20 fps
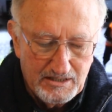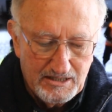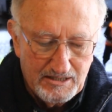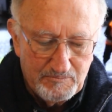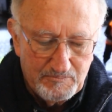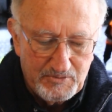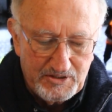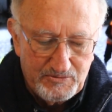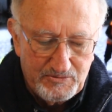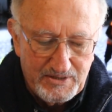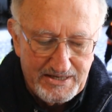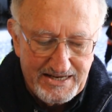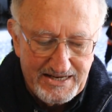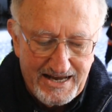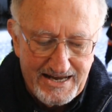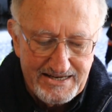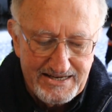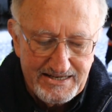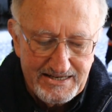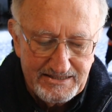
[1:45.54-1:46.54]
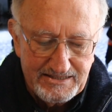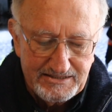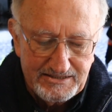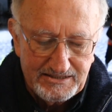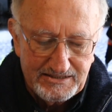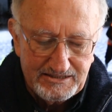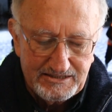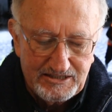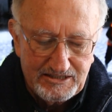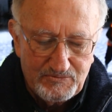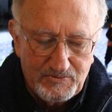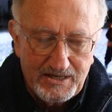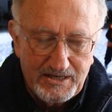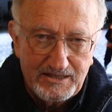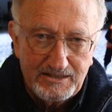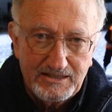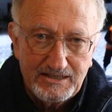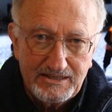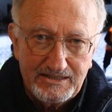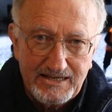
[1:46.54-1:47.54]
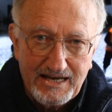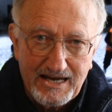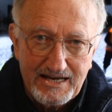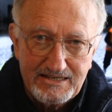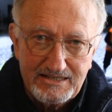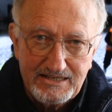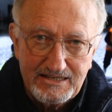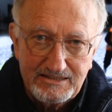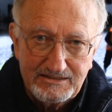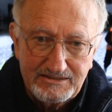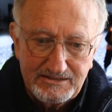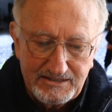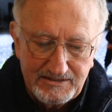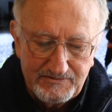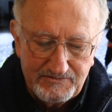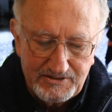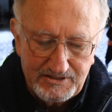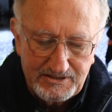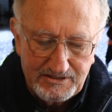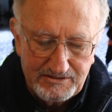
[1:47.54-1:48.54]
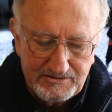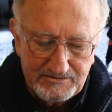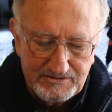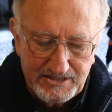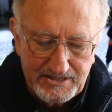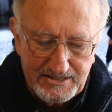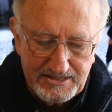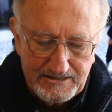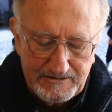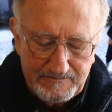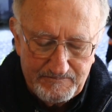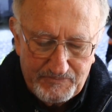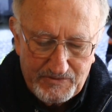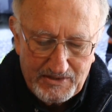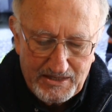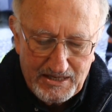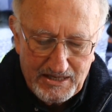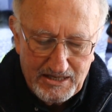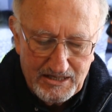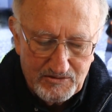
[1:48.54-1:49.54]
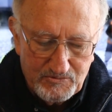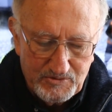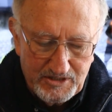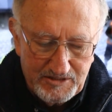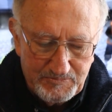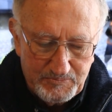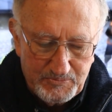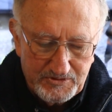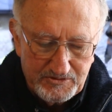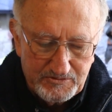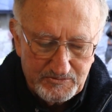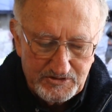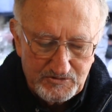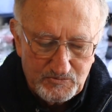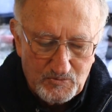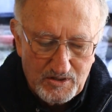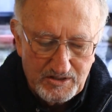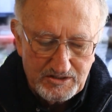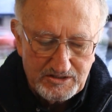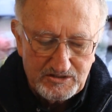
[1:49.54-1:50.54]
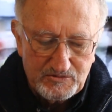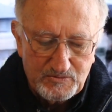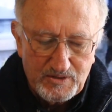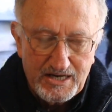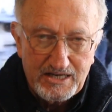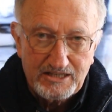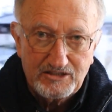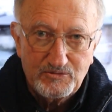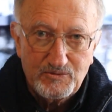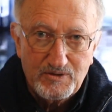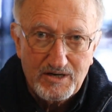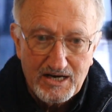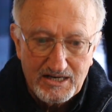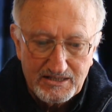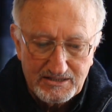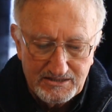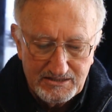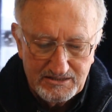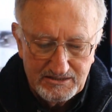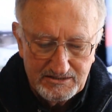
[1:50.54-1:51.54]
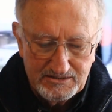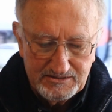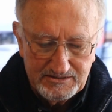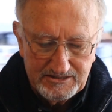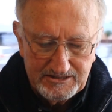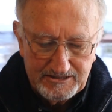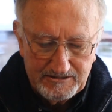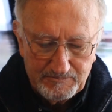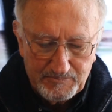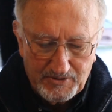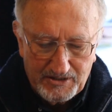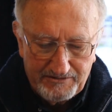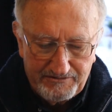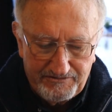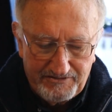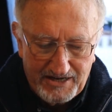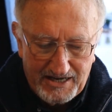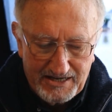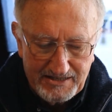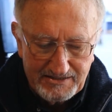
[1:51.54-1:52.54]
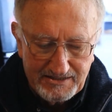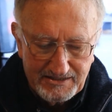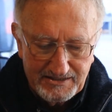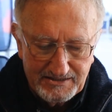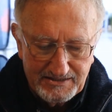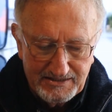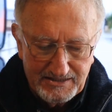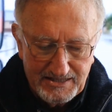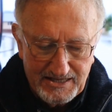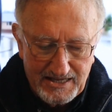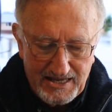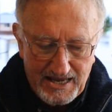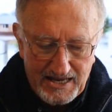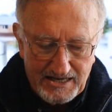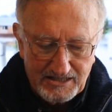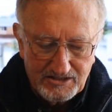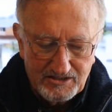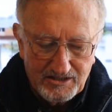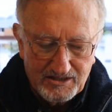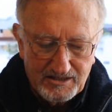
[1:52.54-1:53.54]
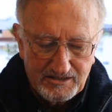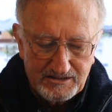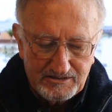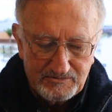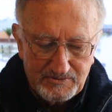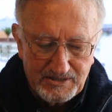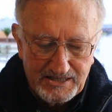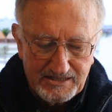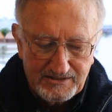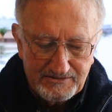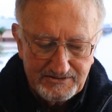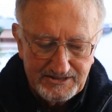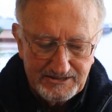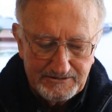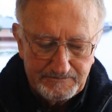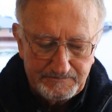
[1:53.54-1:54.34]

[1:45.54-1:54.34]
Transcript: Between 1861 and 1873, Westport was washed away twice by flood and tidal waves.